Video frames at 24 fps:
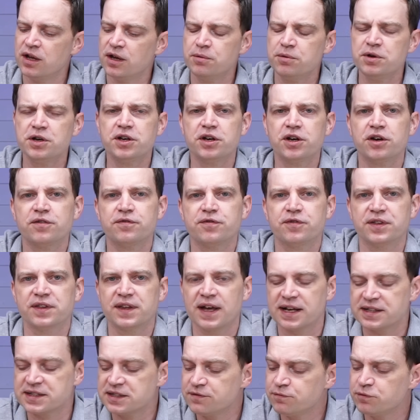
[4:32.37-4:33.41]
we're going to go for
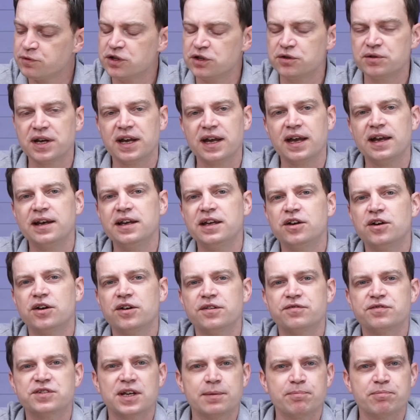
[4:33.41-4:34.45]
that. If we do get any kind
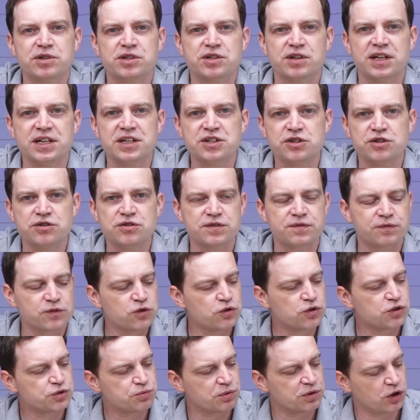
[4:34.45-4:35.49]
of temperature issues, of
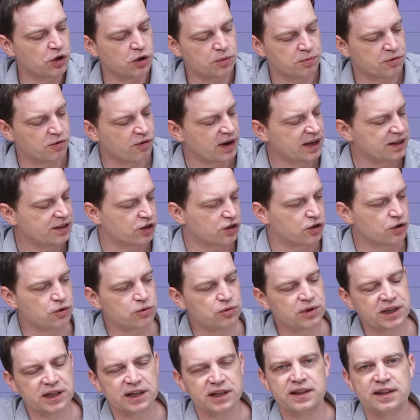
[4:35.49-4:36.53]
course we'll upgrade the
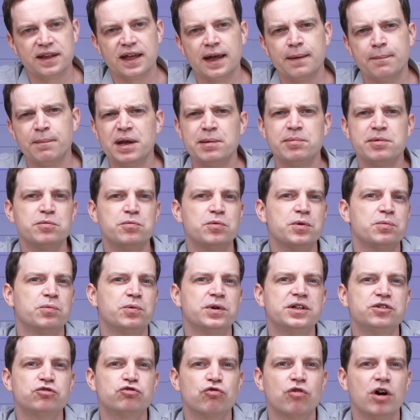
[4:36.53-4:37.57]
cooling in there. Maybe we
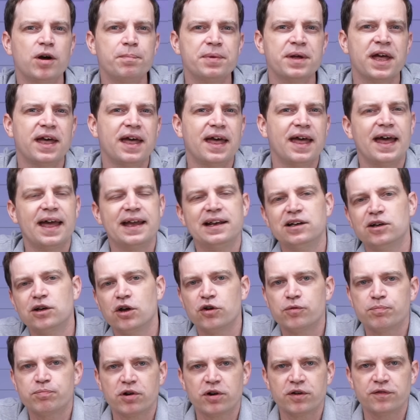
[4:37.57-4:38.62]
will drop a
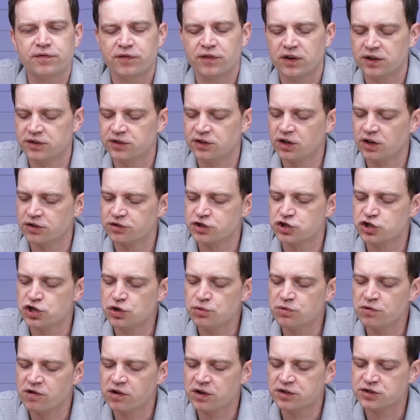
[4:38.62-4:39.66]
low profile
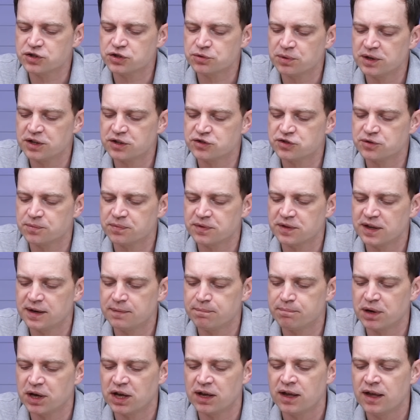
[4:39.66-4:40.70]
Noctua onto it or
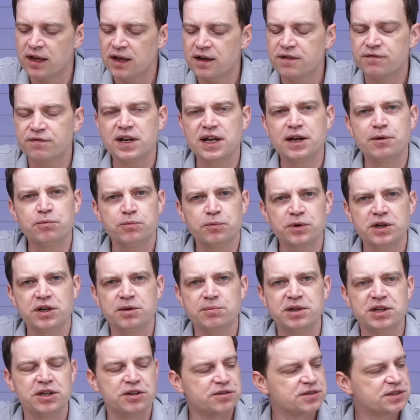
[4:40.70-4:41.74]
something, but for now we're going to
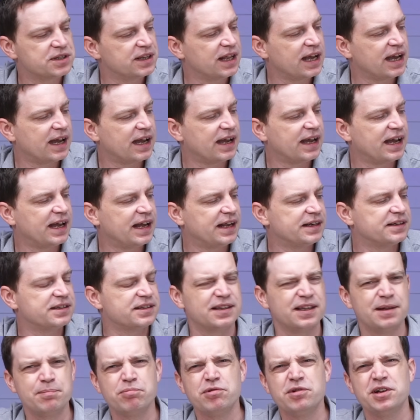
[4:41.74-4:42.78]
be using that, and
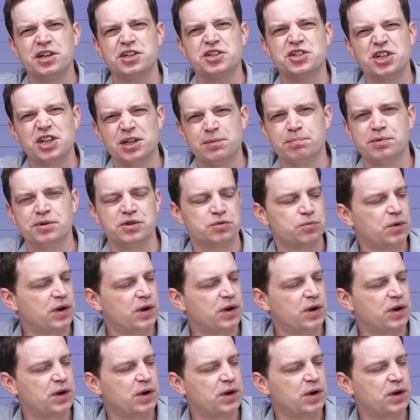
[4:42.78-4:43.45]
they're pretty cheap as